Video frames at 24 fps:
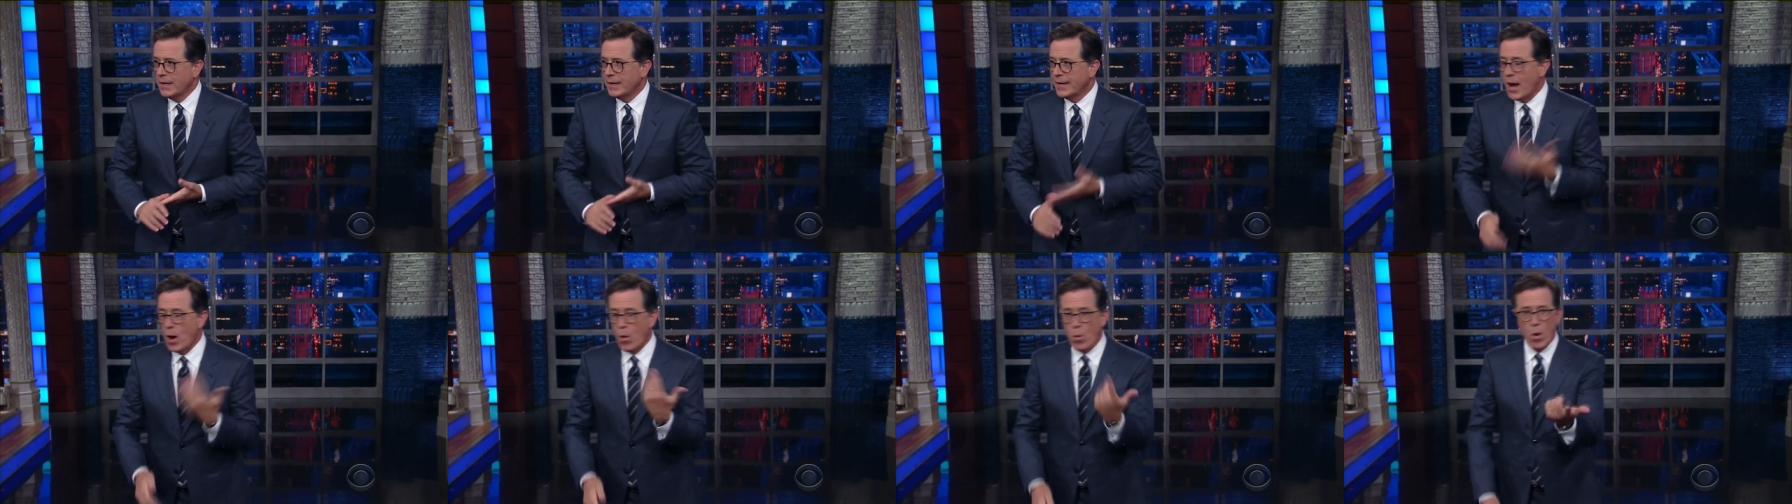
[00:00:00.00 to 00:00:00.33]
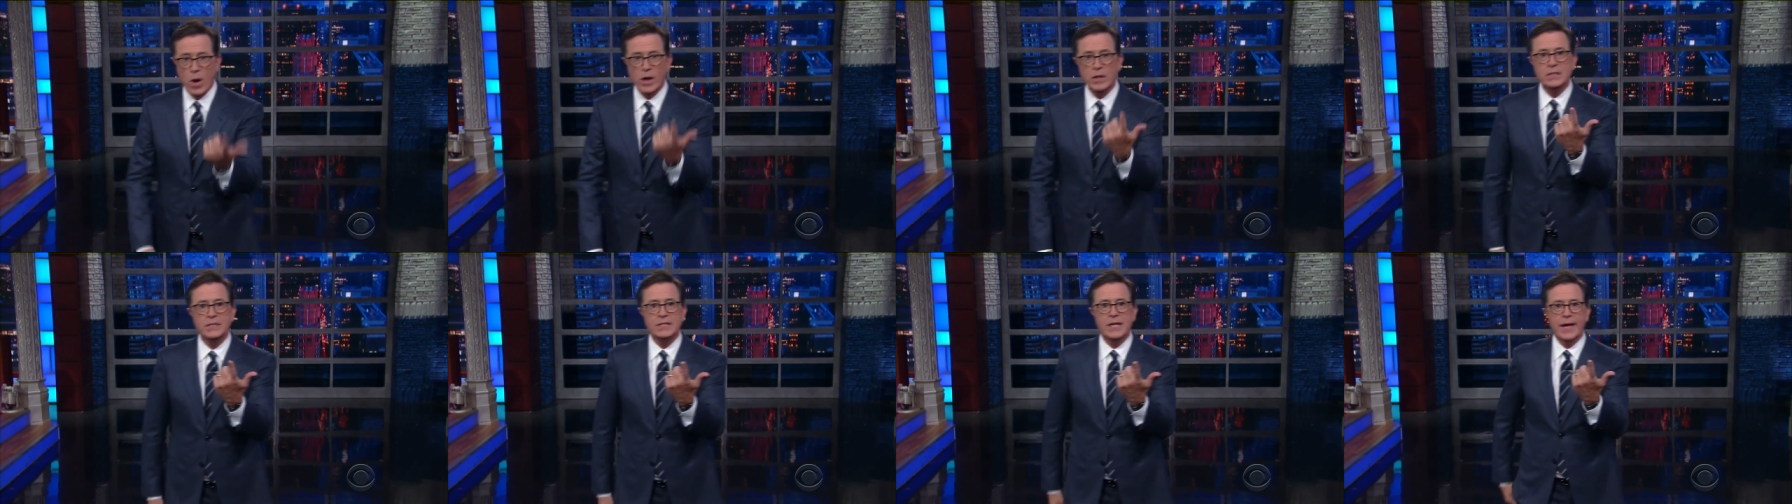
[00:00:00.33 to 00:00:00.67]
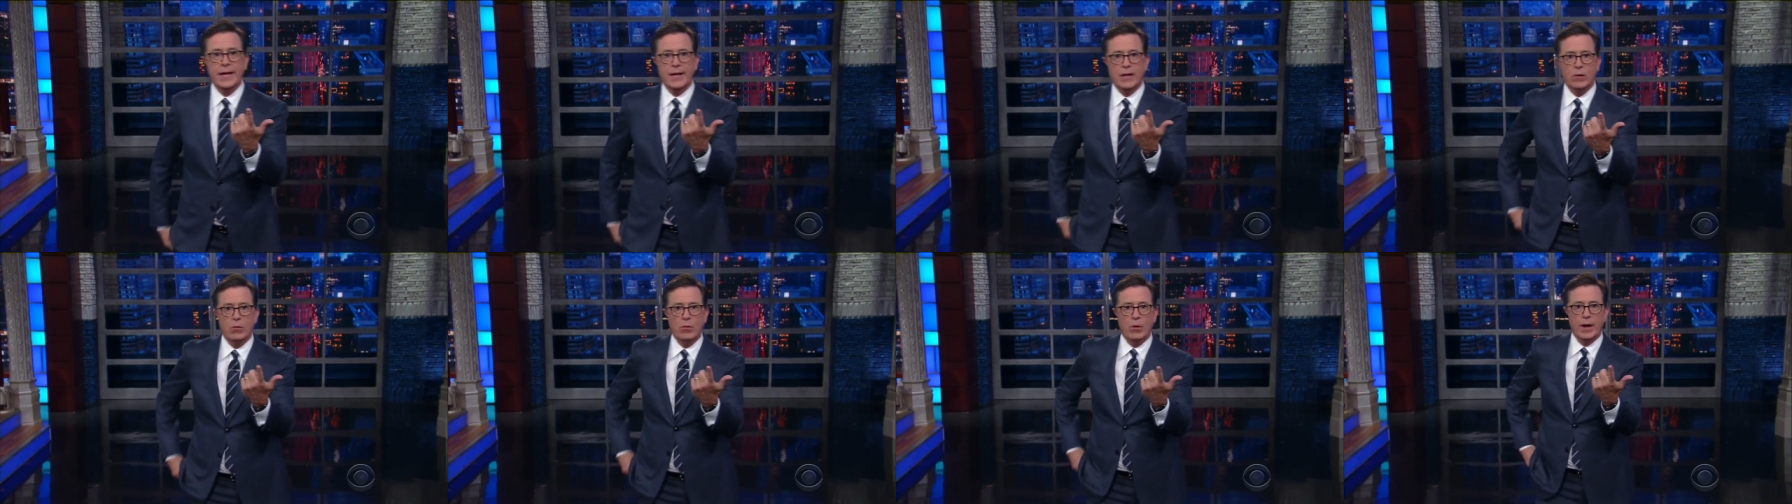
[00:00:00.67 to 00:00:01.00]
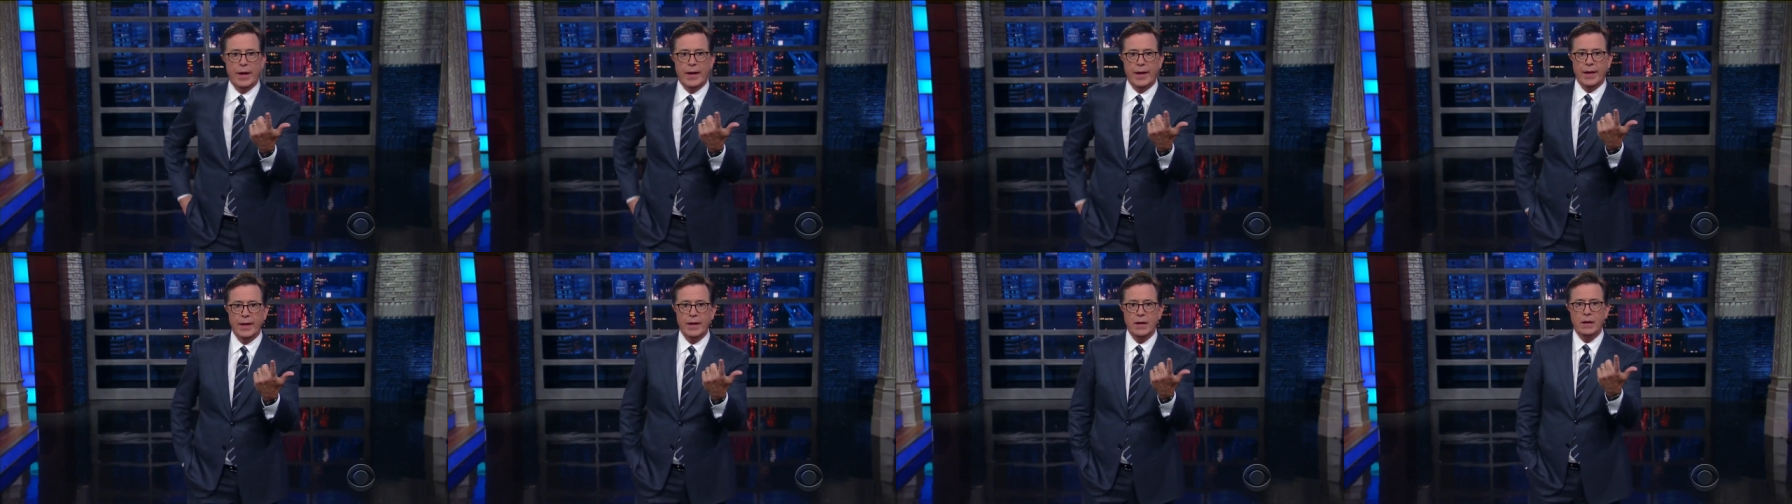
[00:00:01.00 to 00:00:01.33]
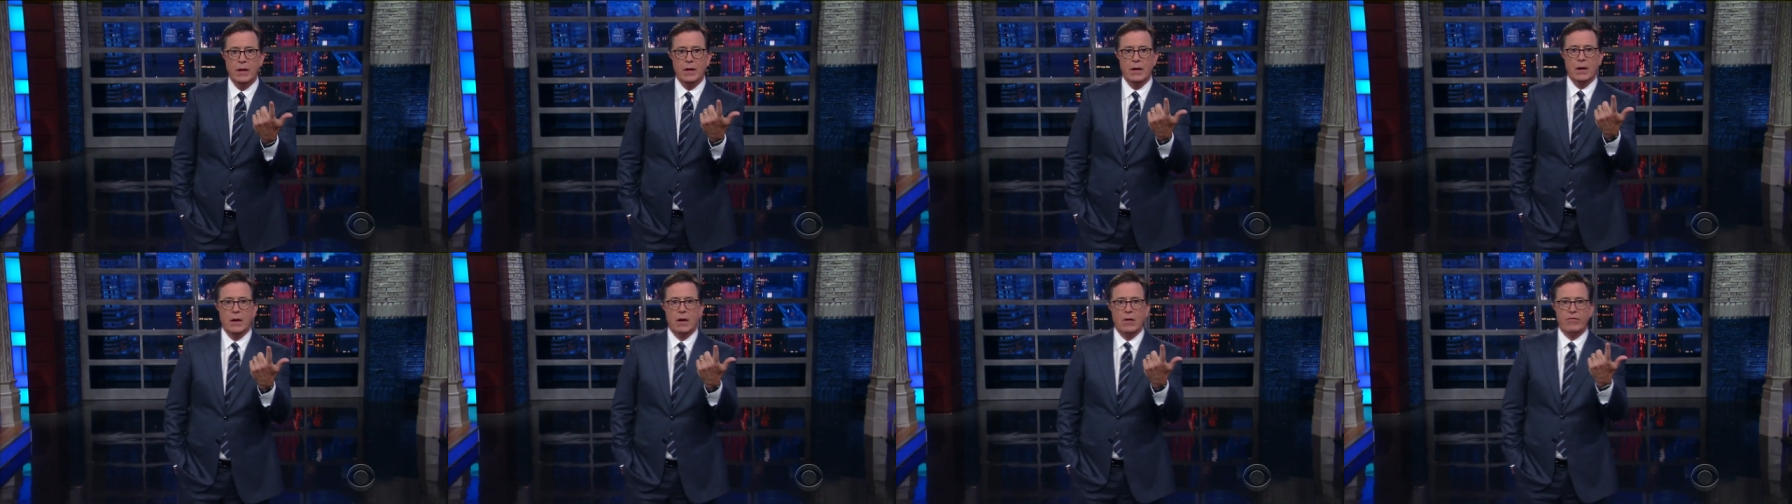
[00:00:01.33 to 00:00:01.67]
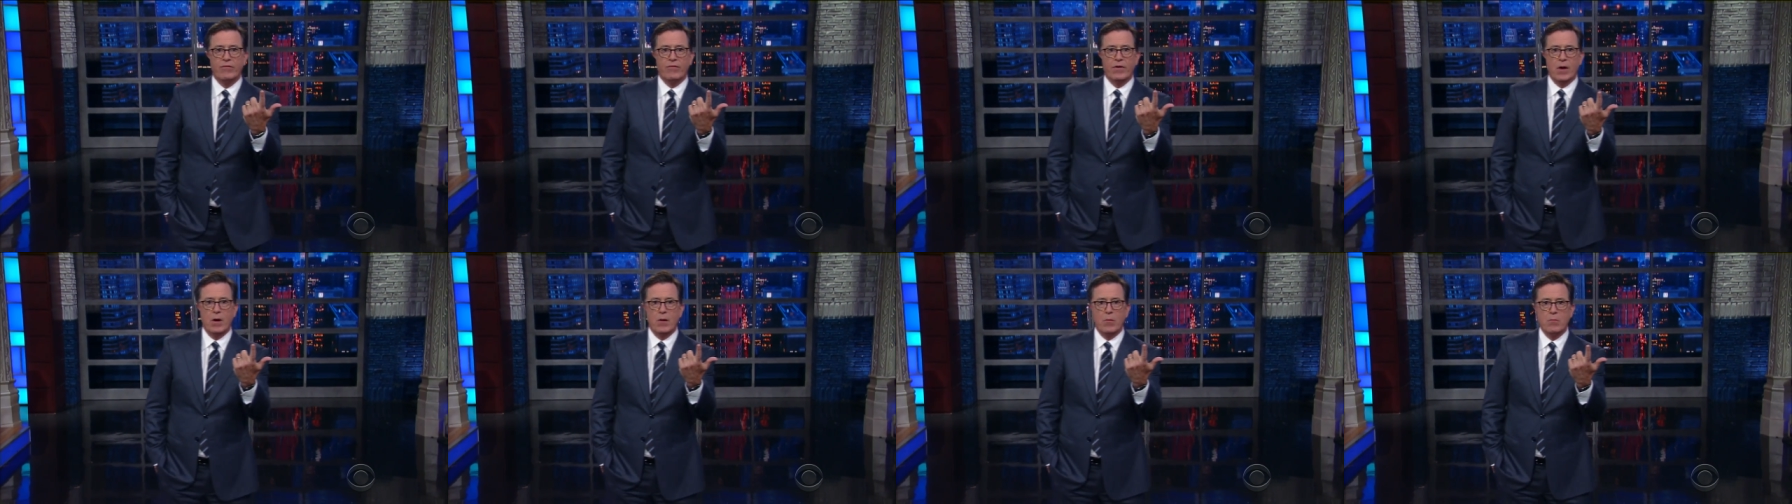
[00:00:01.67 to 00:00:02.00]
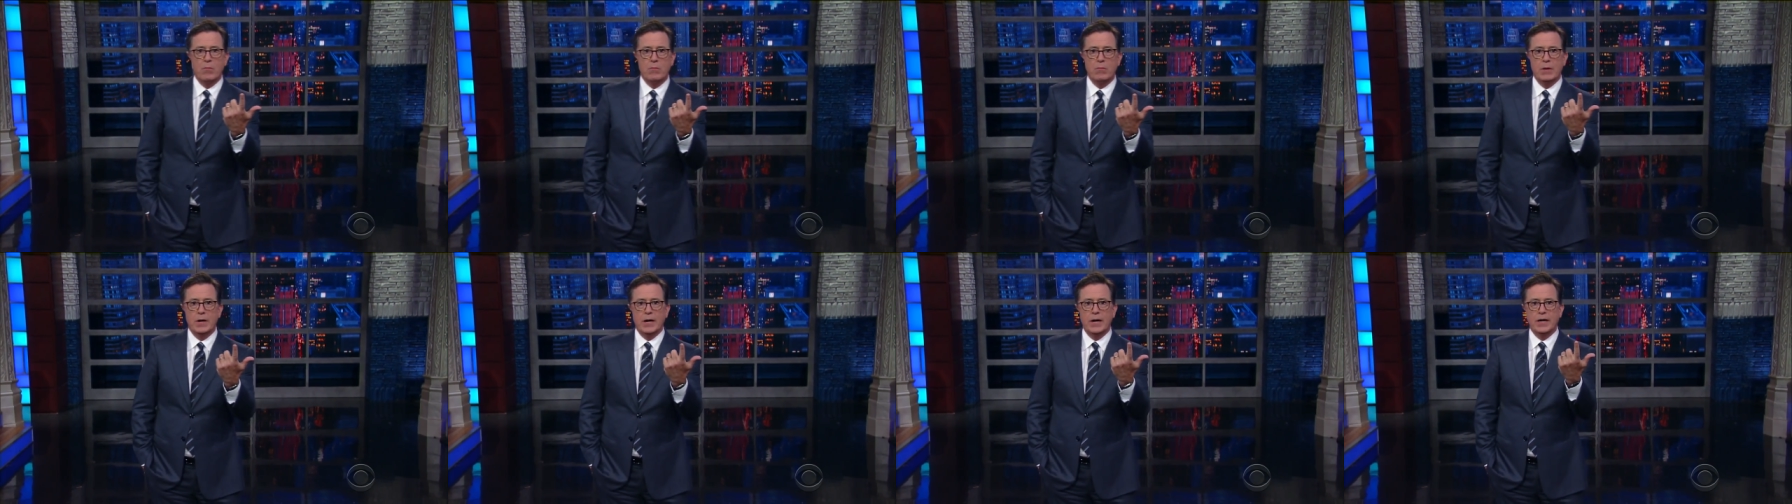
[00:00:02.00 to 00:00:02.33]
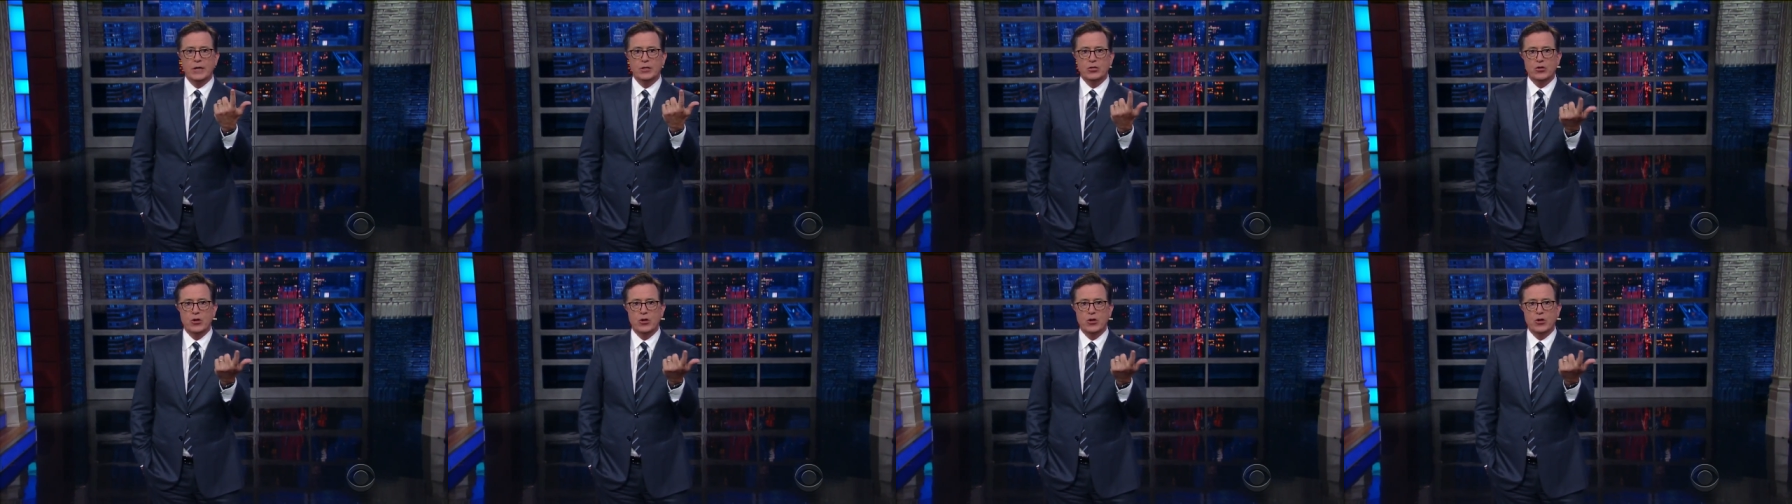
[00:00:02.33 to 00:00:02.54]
Now, one takeaway from uh,